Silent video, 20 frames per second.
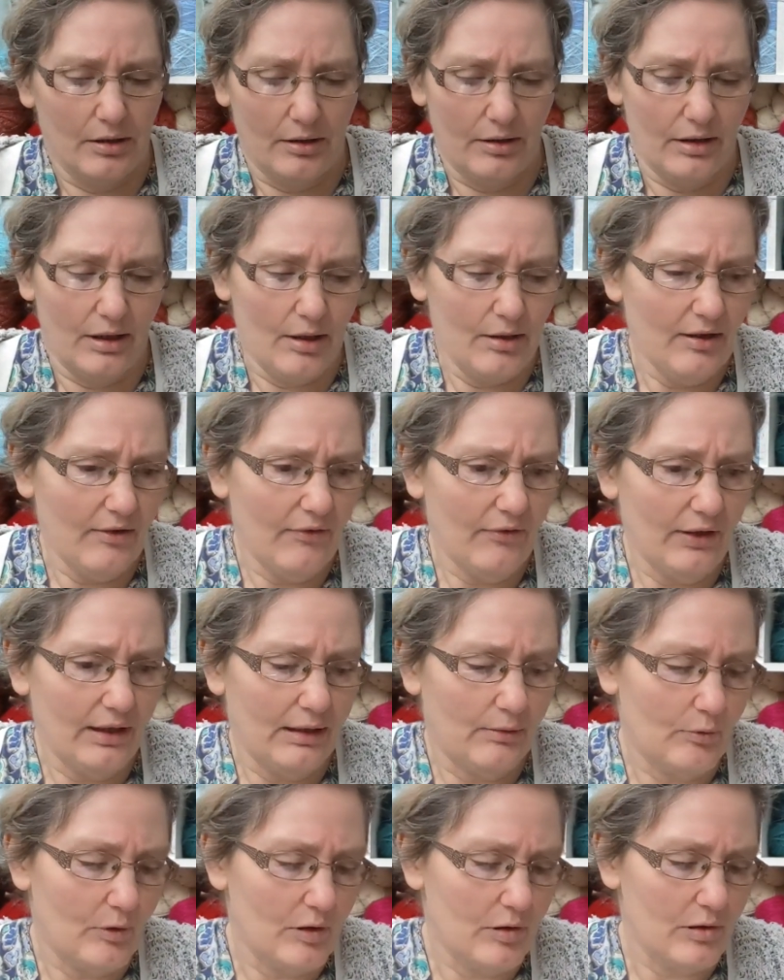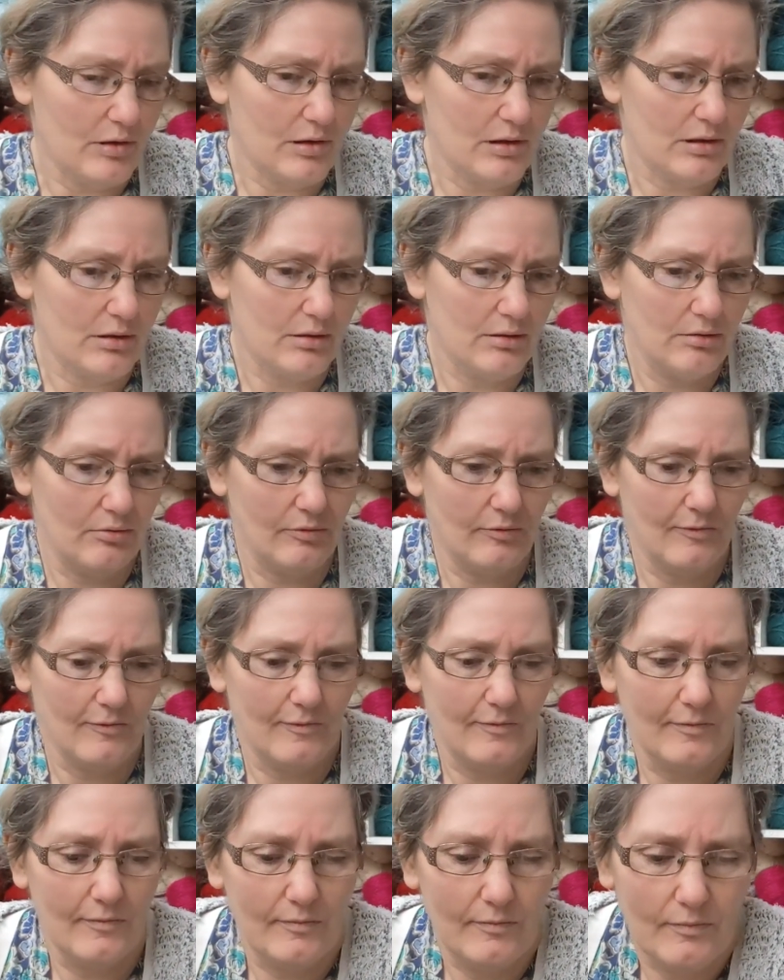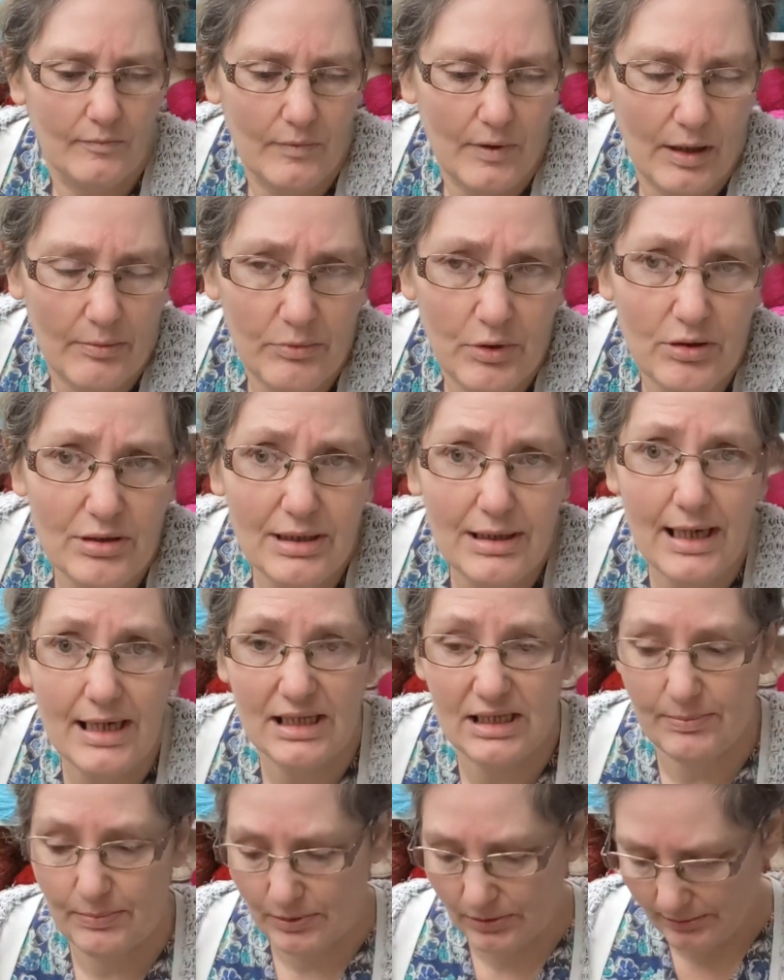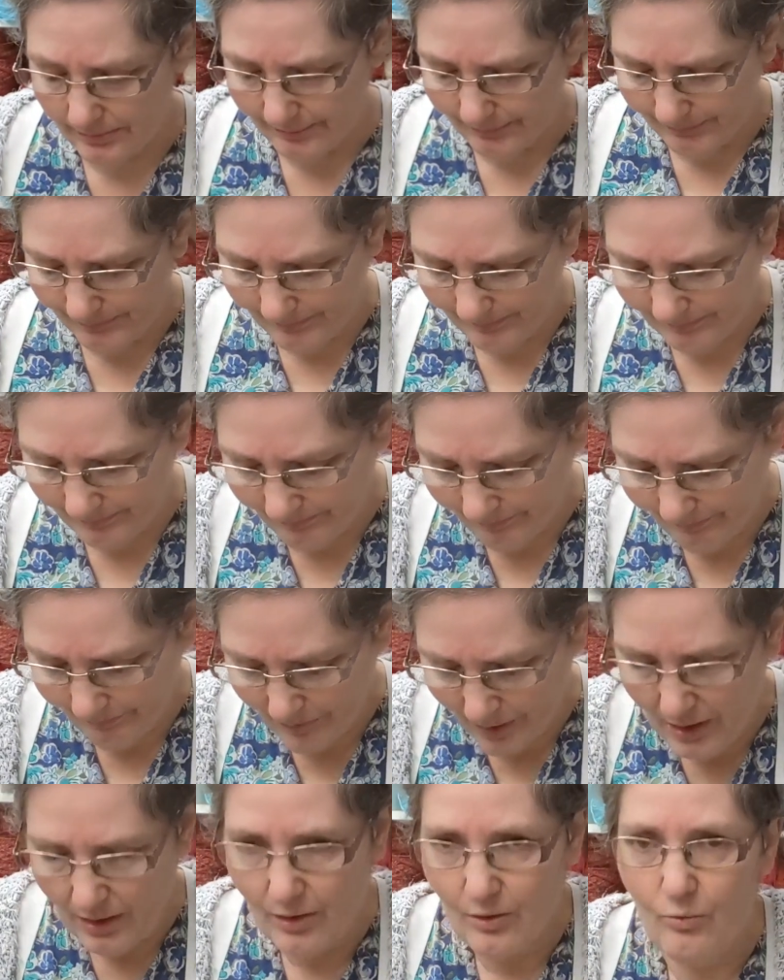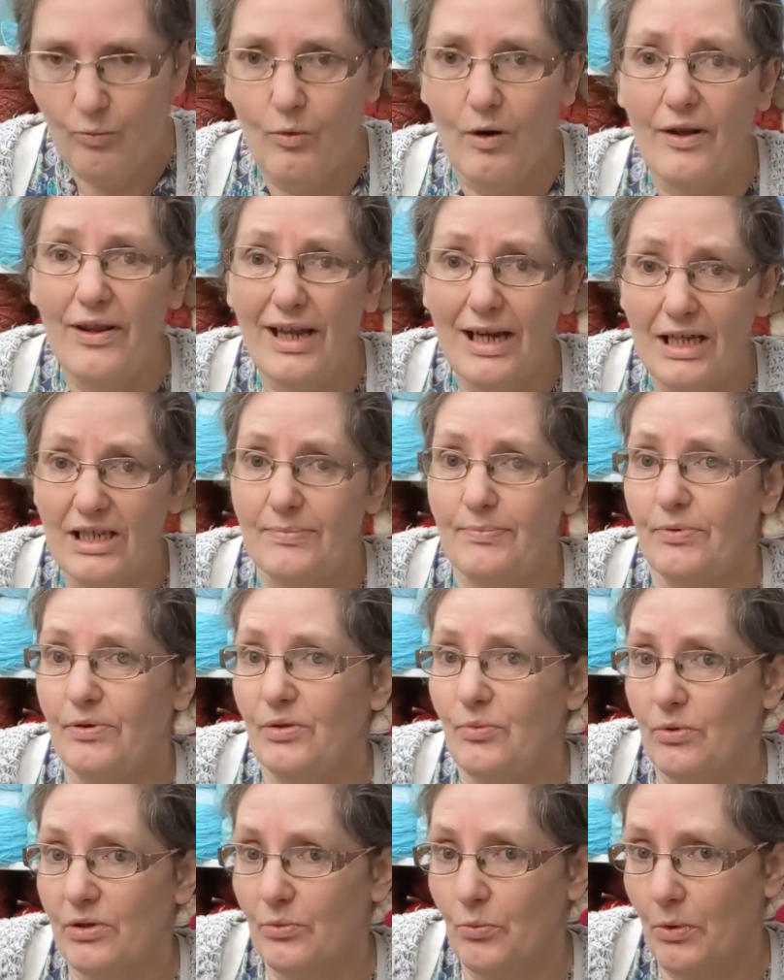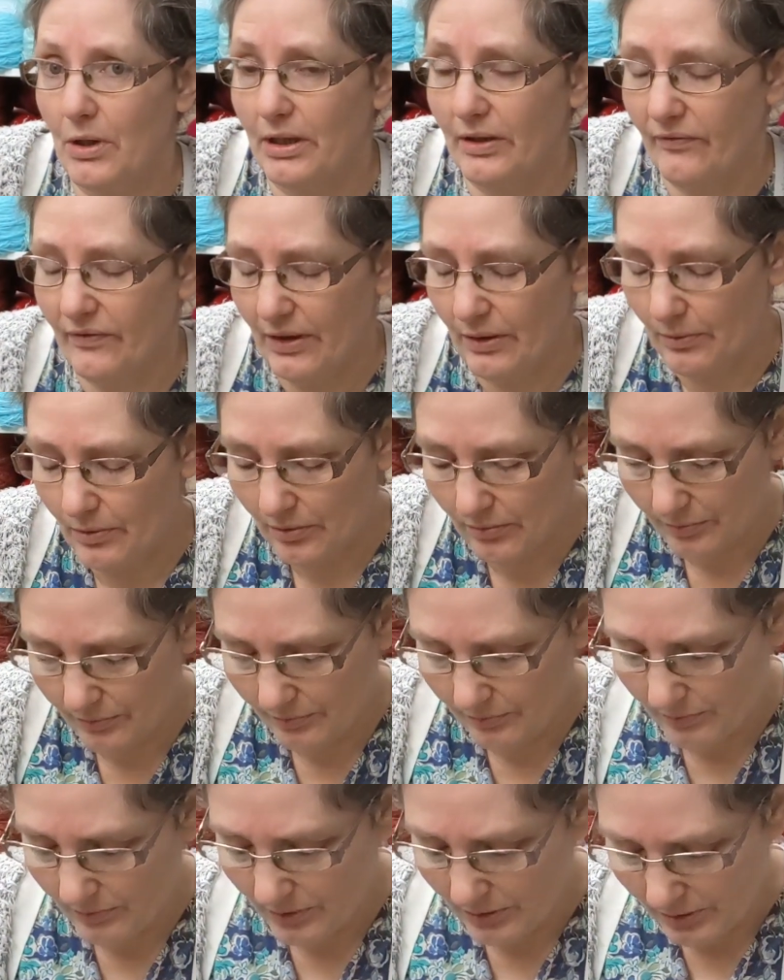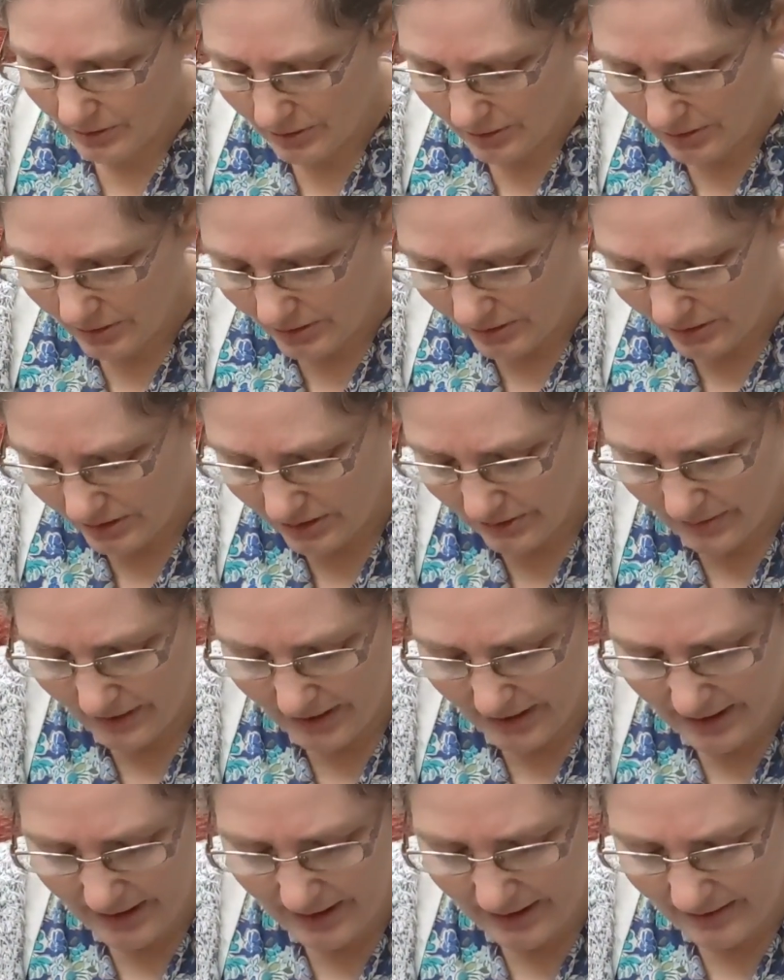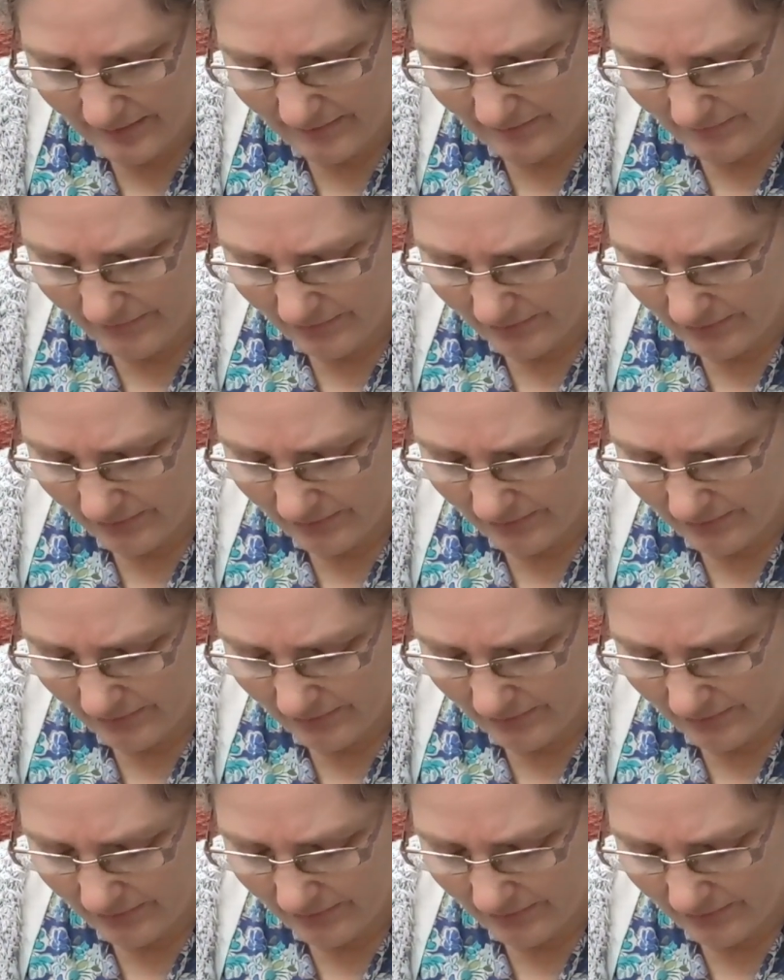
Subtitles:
The only thing was, I'm using handspun. One of the handspuns wasn't working very well, so I have